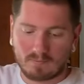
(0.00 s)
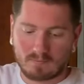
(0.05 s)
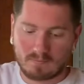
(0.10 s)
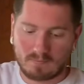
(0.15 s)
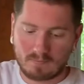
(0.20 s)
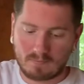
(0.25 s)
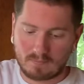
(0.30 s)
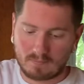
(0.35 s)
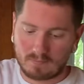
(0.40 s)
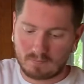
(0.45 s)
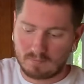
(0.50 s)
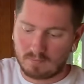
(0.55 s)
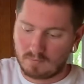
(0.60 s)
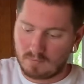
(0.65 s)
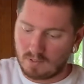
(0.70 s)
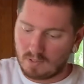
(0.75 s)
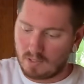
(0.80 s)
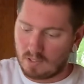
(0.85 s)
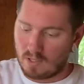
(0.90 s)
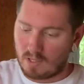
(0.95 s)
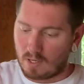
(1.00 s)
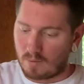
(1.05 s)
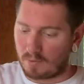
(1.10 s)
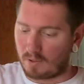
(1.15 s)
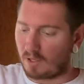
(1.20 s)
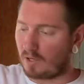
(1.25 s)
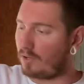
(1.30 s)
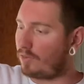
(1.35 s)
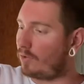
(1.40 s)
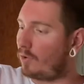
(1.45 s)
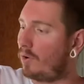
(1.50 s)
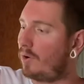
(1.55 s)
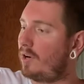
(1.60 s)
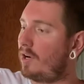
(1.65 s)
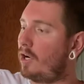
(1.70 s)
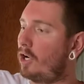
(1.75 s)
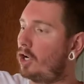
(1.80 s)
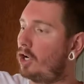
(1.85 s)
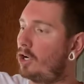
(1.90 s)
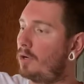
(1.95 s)
And we're gonna throw in our
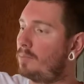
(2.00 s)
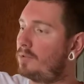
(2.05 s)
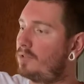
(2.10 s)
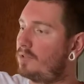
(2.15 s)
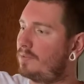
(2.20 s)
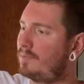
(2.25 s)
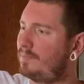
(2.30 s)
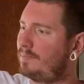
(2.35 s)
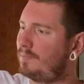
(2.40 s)
herbs.